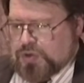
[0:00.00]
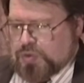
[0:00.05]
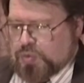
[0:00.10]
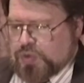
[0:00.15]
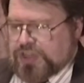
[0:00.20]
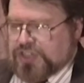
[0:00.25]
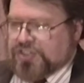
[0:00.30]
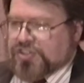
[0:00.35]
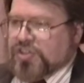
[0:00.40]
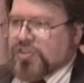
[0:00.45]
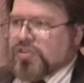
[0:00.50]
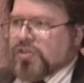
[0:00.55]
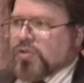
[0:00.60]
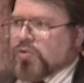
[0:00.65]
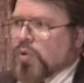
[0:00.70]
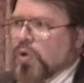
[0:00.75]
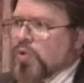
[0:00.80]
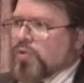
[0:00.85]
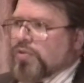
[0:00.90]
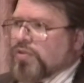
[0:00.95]
We see the
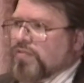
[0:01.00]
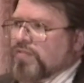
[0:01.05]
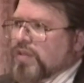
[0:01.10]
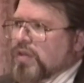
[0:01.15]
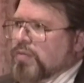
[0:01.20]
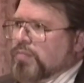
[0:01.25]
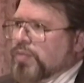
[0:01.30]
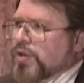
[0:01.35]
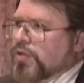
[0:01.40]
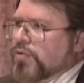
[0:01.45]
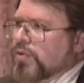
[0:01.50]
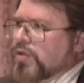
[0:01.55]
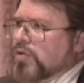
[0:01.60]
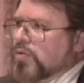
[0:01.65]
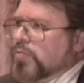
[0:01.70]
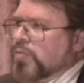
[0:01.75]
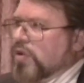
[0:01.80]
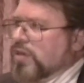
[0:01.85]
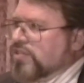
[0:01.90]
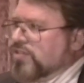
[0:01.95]
growth of the
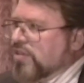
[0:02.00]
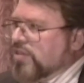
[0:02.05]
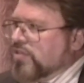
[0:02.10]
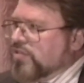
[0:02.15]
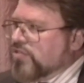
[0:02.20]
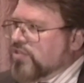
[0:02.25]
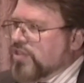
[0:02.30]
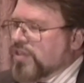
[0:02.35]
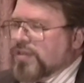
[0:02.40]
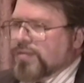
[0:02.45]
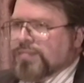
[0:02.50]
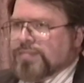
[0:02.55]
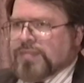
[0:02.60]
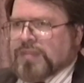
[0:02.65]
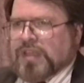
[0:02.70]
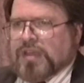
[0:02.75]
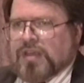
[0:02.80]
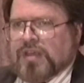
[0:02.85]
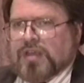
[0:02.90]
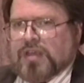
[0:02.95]
imperial presidency.
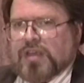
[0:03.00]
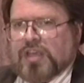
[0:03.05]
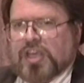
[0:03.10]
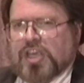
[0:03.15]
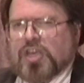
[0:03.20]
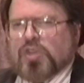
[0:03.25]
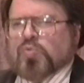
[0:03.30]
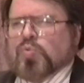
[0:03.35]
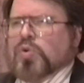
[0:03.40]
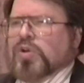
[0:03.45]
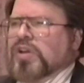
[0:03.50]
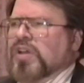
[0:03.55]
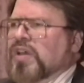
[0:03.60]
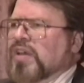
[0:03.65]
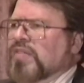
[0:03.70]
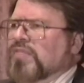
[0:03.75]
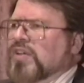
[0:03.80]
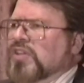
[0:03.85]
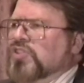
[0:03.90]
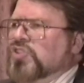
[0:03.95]
It would
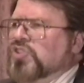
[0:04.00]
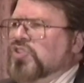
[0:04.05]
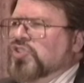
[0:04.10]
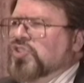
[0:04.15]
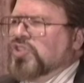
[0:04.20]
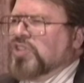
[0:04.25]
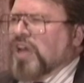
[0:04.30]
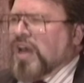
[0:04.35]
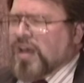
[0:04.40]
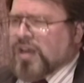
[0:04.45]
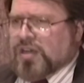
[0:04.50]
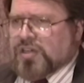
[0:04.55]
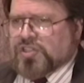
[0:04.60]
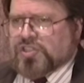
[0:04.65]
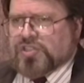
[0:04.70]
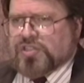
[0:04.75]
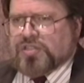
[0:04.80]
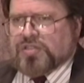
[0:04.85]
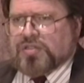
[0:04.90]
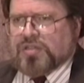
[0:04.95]
have
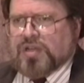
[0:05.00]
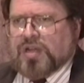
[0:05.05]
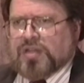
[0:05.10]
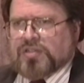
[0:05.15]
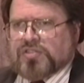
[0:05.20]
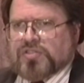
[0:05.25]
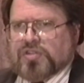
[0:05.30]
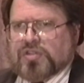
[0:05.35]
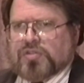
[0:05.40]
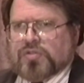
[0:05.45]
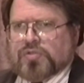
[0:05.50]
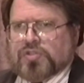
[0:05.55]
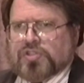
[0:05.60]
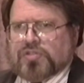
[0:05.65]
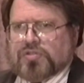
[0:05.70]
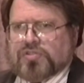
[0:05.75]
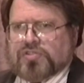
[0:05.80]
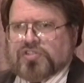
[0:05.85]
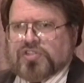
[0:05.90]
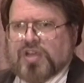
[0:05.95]
astonished
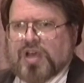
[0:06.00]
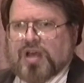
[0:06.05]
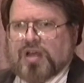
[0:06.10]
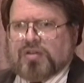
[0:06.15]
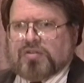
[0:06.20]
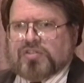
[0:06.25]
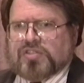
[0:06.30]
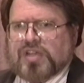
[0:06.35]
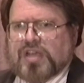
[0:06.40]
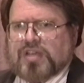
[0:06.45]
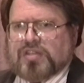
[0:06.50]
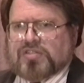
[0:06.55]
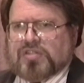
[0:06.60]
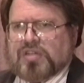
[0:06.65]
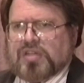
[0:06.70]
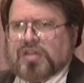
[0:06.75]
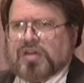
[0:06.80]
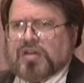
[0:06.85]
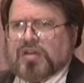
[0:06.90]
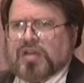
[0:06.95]
constitutional scholars as
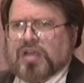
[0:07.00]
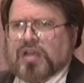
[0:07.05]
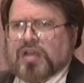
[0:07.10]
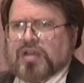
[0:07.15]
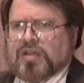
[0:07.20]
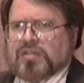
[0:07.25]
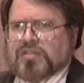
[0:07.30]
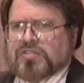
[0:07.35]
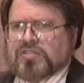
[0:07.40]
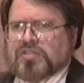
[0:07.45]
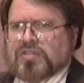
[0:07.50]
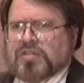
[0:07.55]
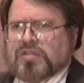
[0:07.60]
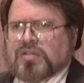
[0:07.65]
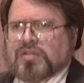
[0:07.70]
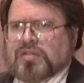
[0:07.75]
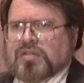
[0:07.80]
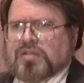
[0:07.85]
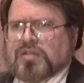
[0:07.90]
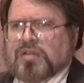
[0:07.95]
little as
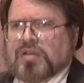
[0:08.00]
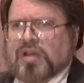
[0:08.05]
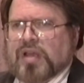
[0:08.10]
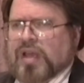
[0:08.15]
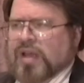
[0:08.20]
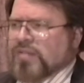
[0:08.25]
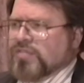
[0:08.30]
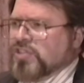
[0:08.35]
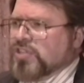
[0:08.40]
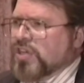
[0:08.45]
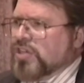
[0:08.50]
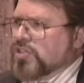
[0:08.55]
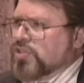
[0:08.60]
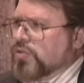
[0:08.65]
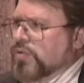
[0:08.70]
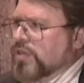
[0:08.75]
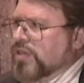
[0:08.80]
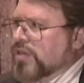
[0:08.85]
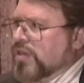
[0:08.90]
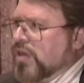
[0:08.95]
a half
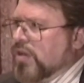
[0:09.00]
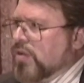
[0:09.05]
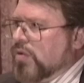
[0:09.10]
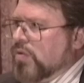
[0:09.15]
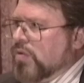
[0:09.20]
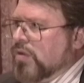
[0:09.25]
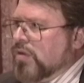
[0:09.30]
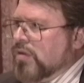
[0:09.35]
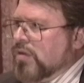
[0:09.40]
century ago